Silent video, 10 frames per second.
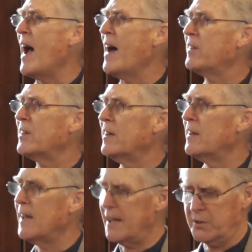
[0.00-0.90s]
As an
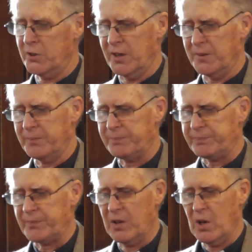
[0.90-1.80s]
electorate,
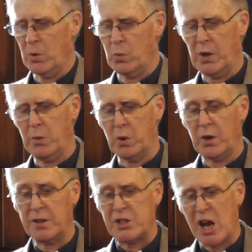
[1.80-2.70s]
we
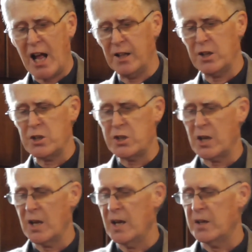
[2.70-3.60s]
were challenged